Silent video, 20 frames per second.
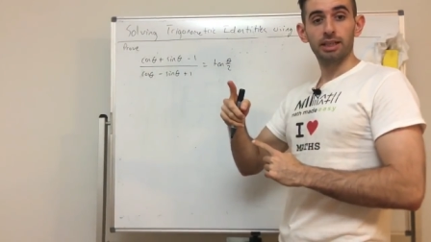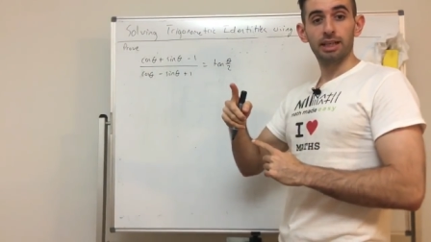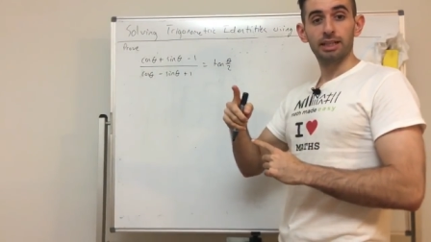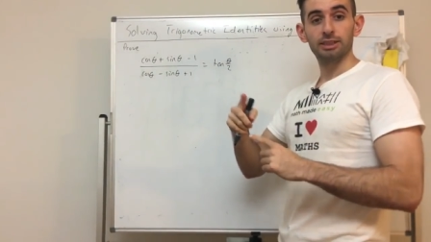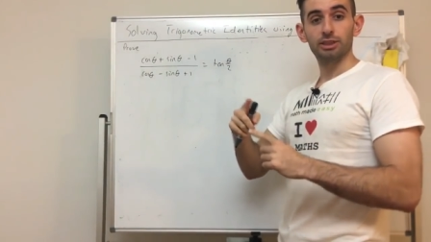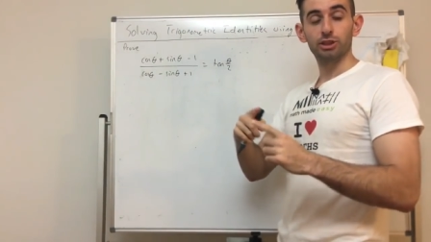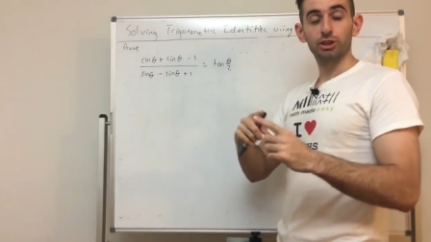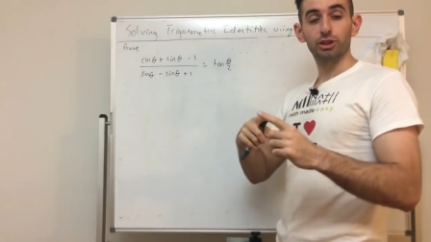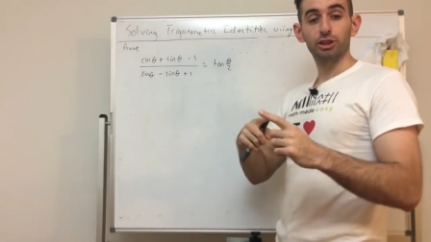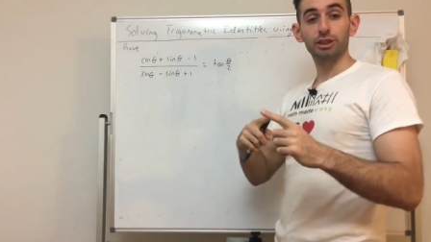
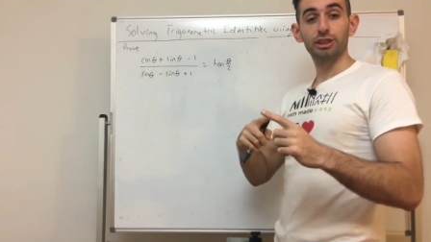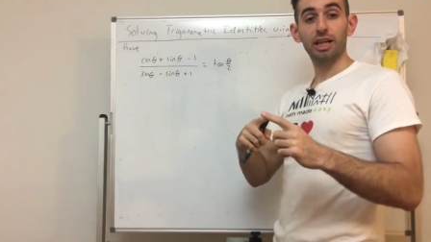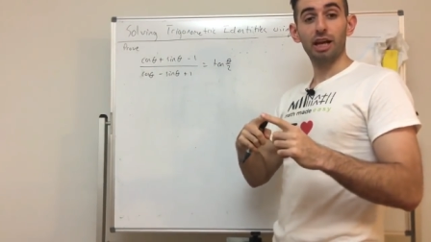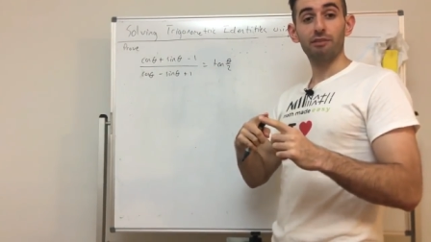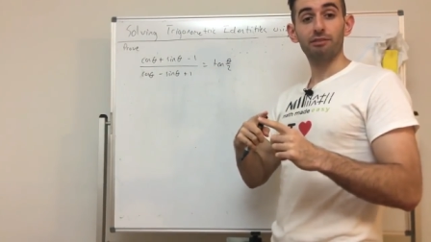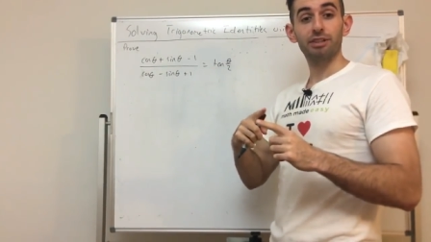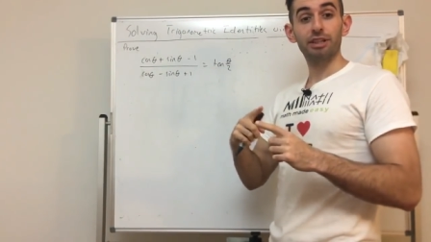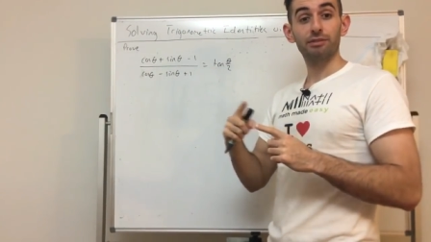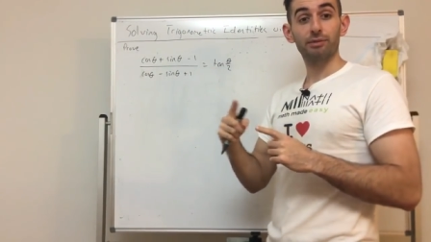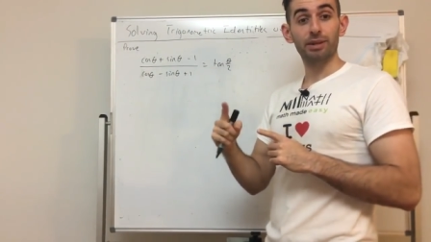As soon as you
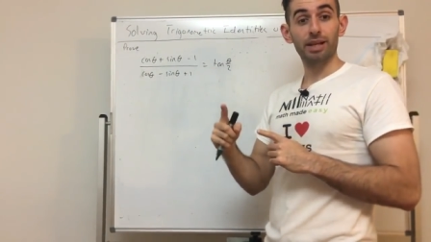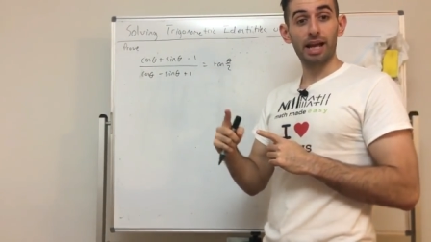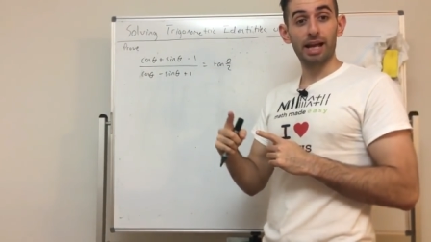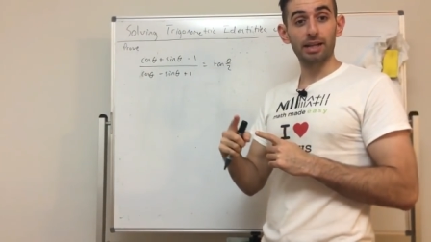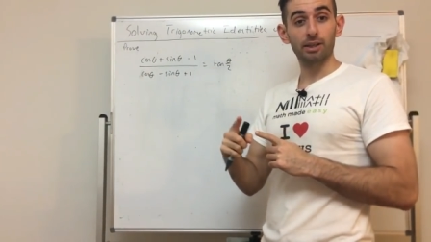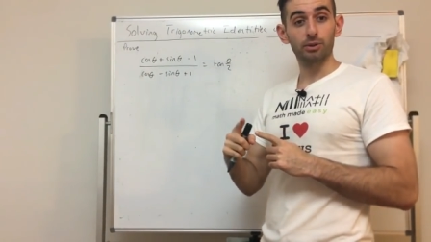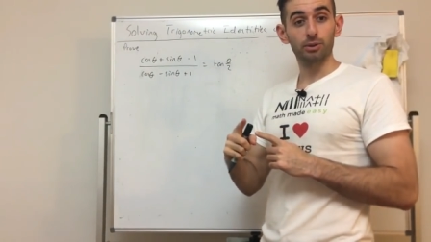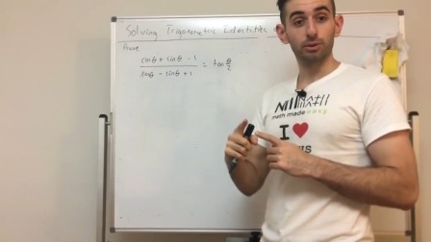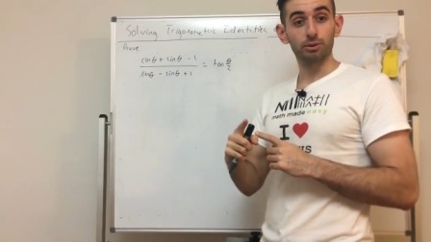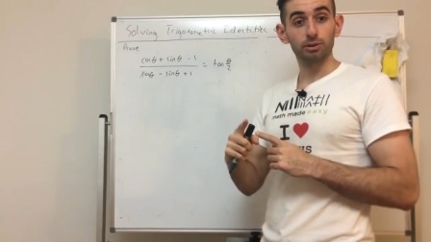have different
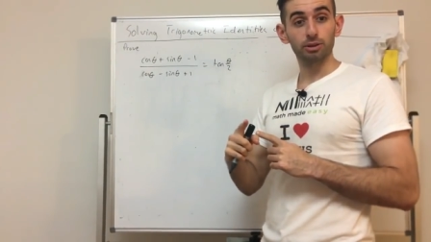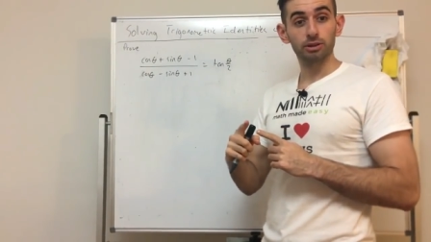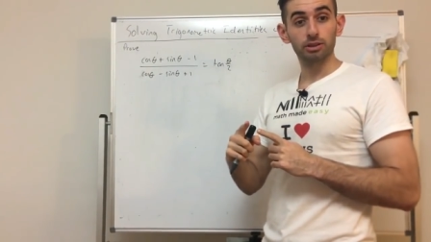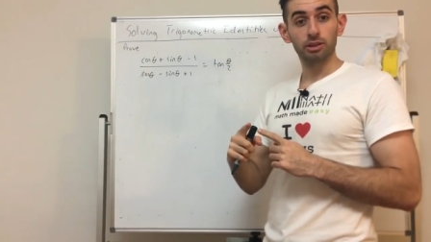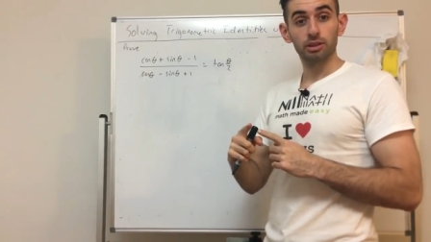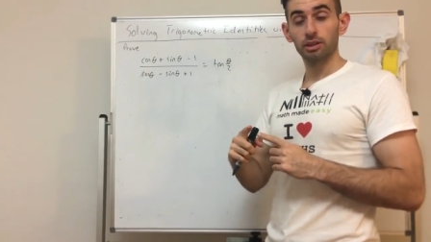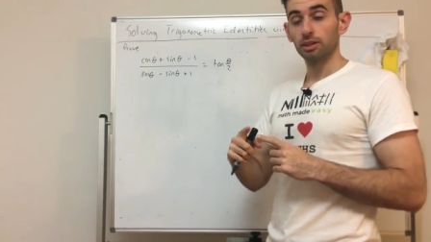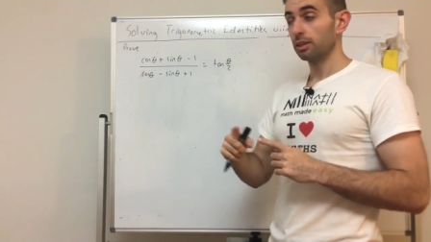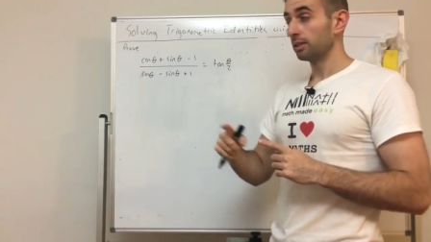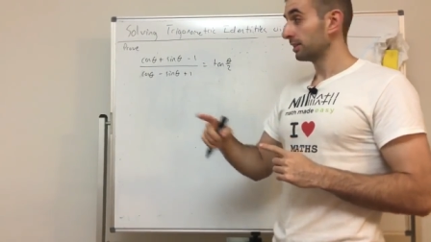angles,
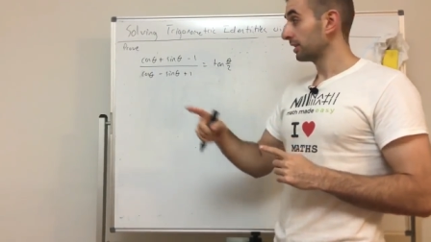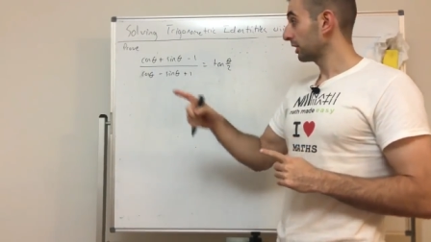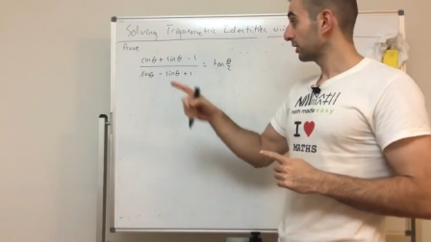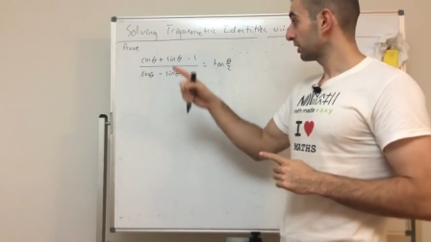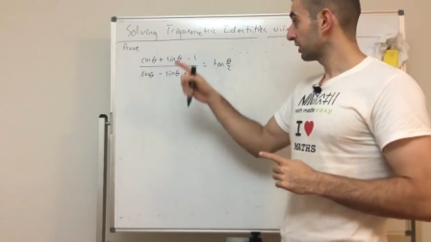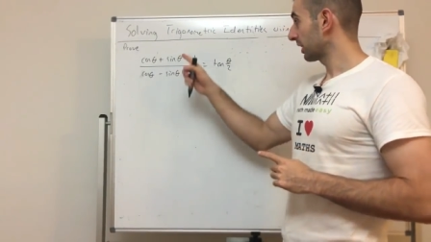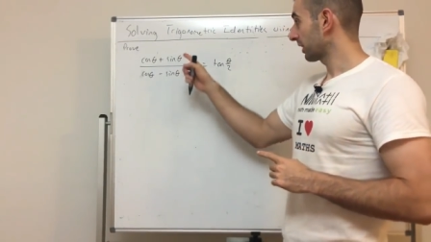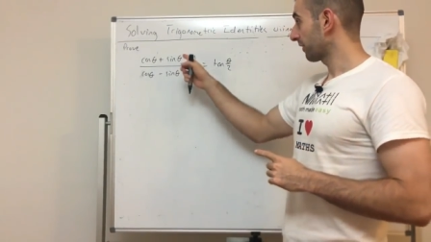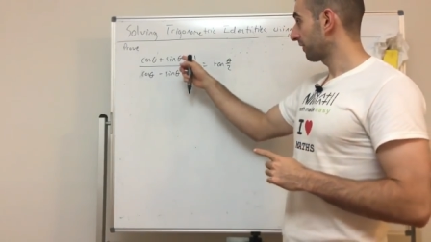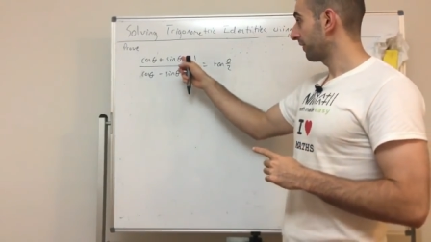
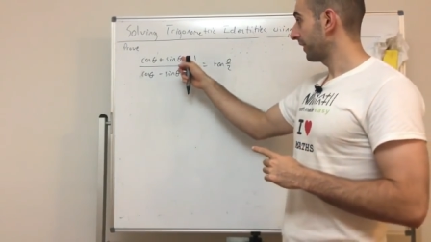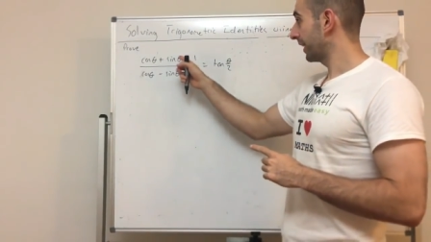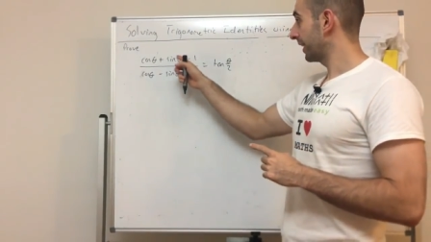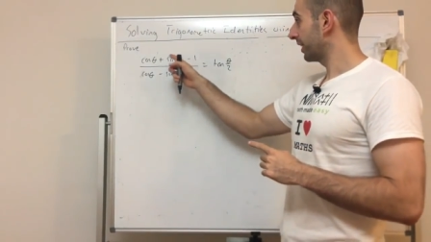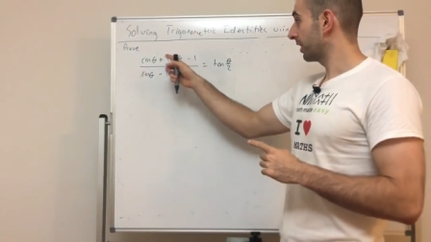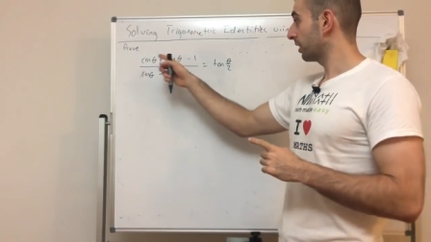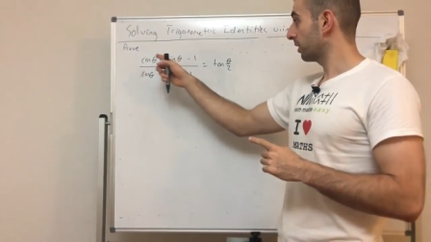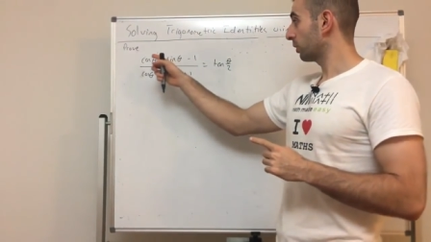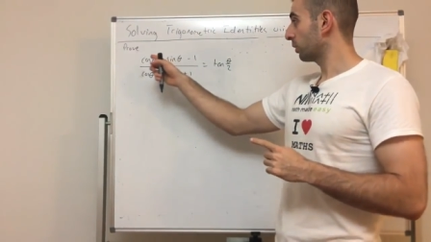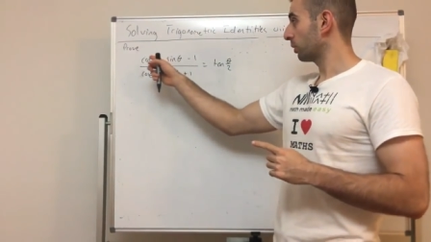such as like
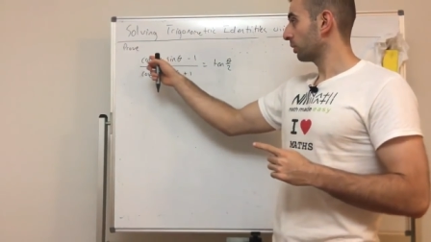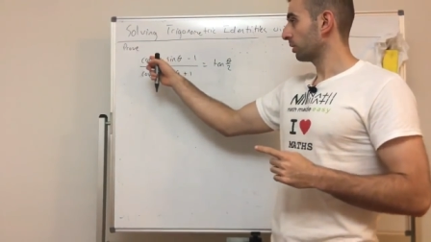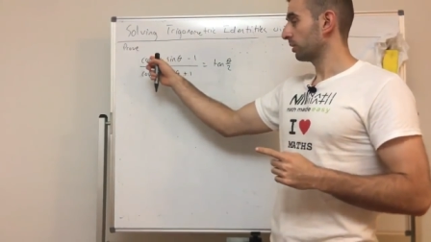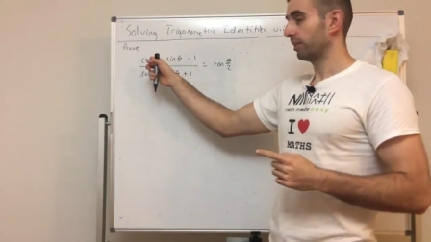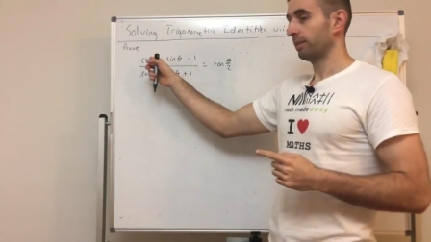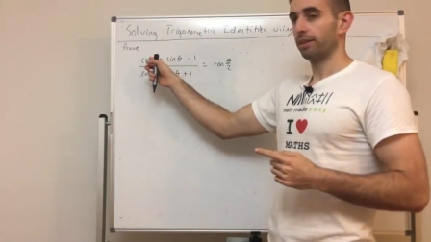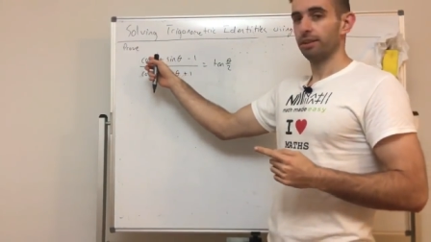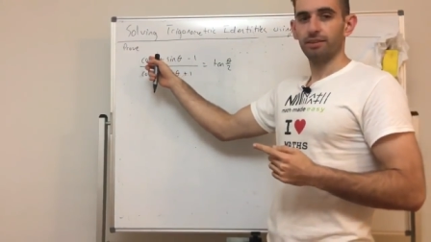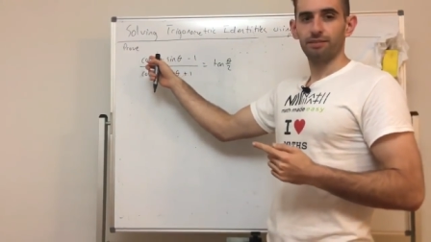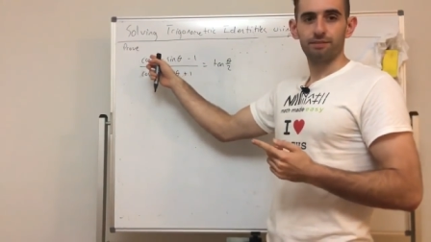theta
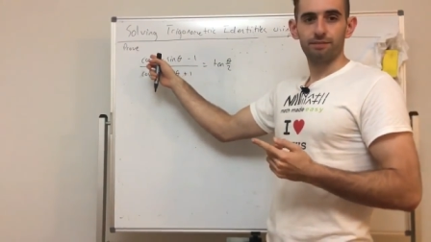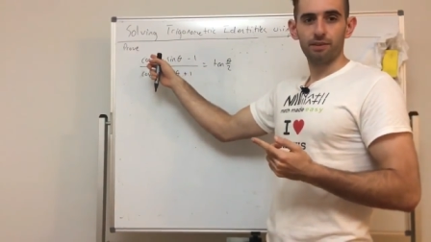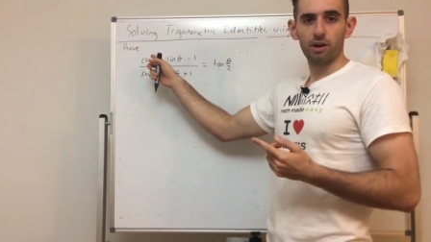or